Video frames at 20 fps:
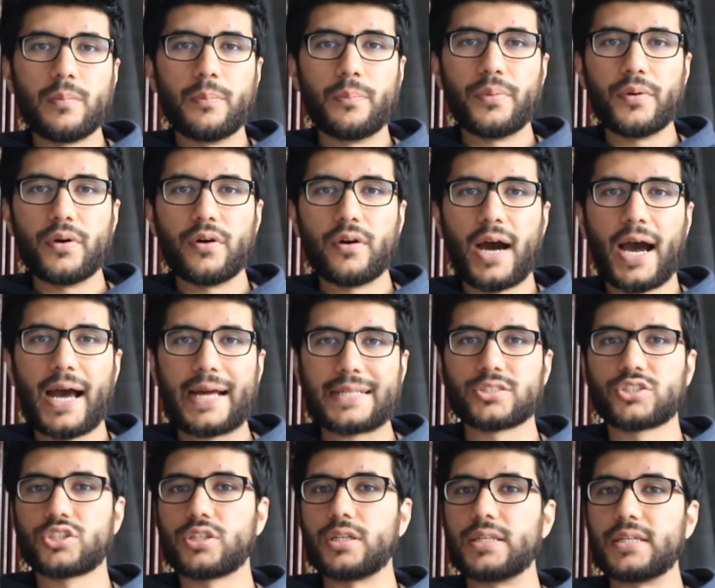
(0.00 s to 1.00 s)
But
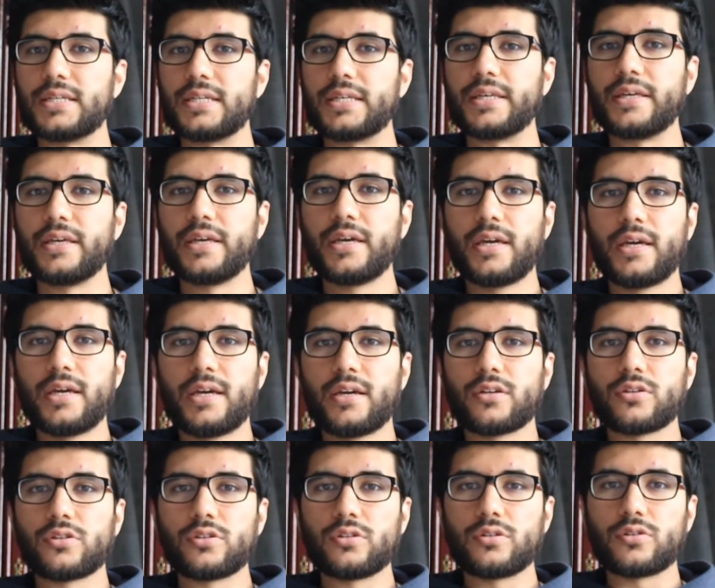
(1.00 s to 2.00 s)
actually
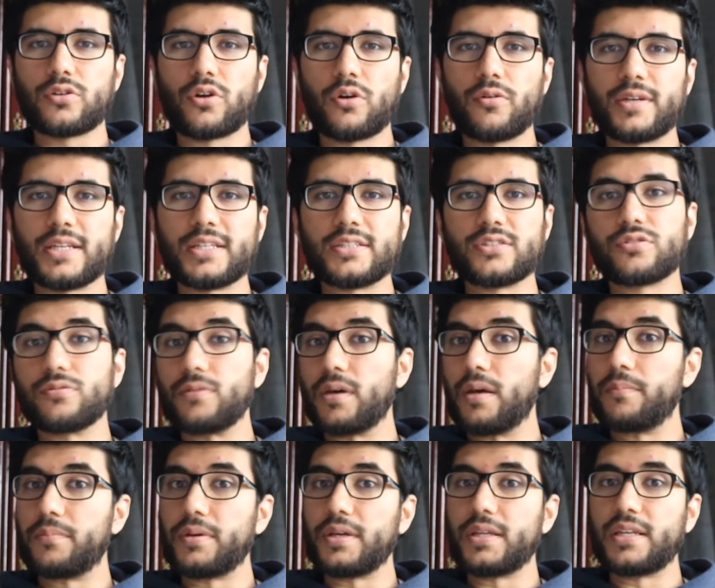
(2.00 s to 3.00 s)
going into it
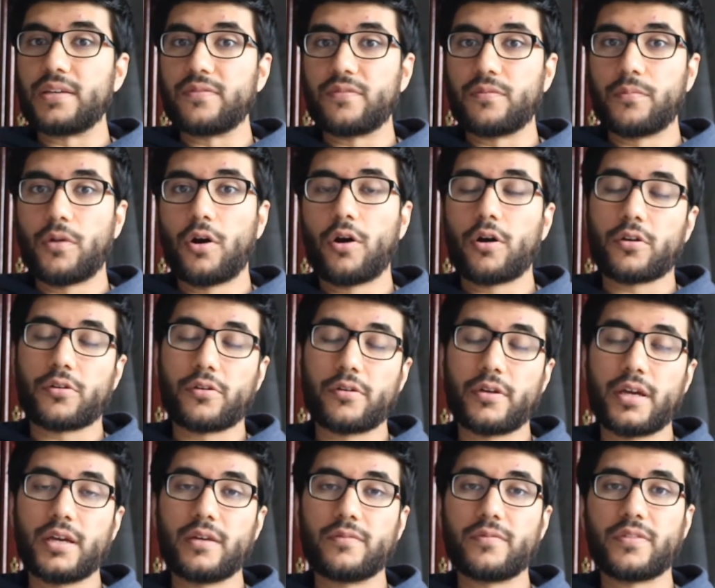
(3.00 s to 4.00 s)
and being even more
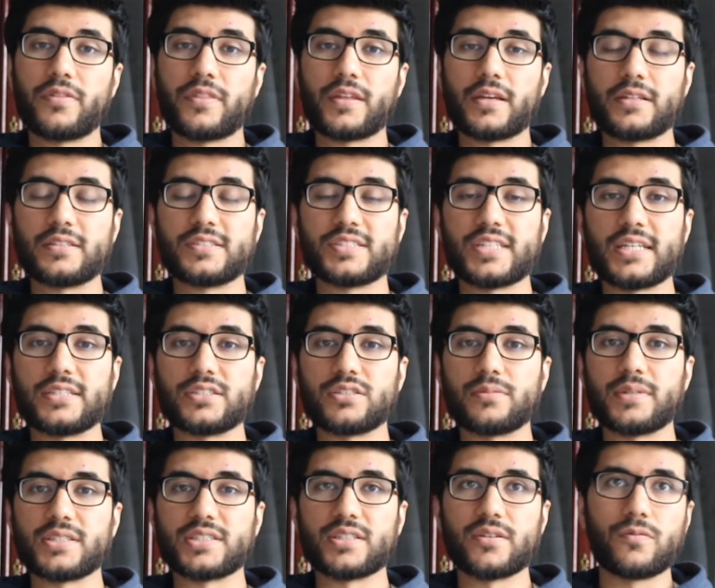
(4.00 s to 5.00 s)
creative and saying to
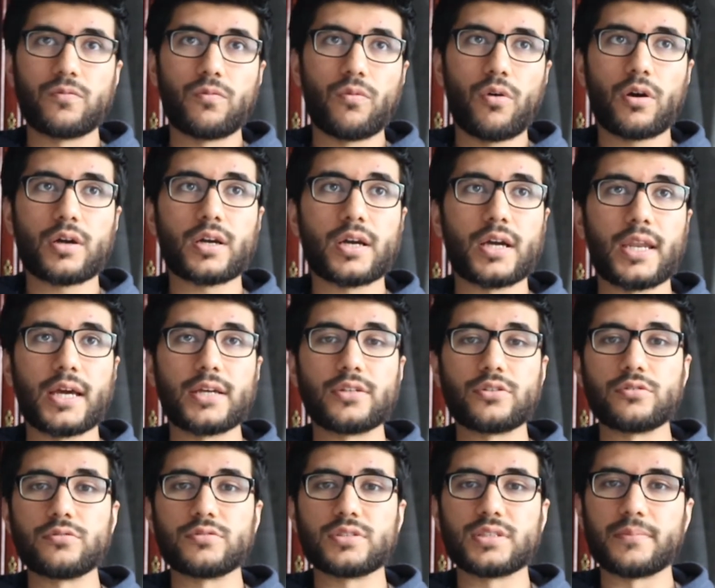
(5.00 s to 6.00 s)
myself, what can I
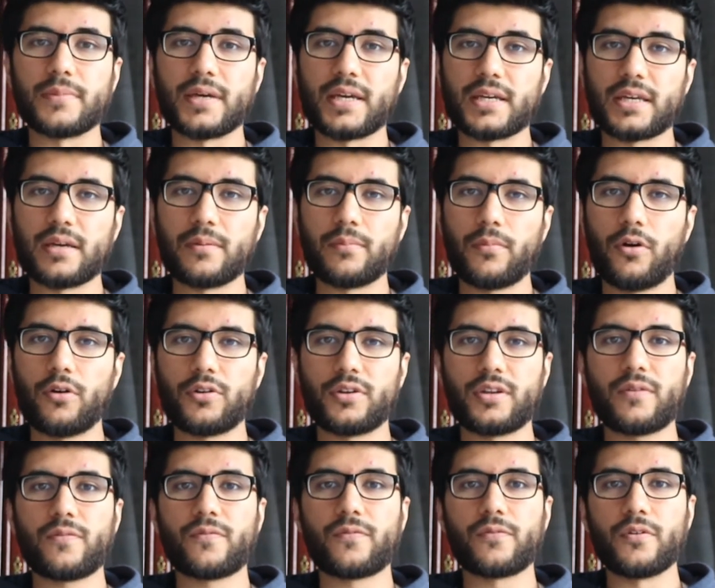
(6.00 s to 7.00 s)
do to make it more
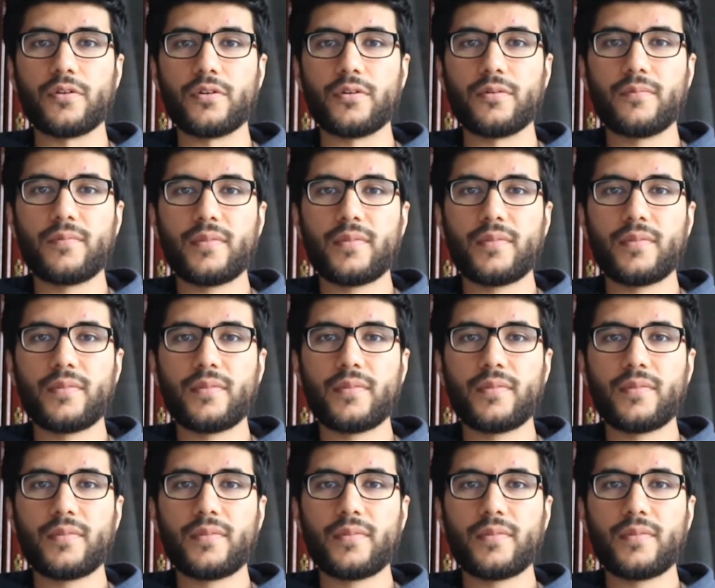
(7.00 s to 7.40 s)
different?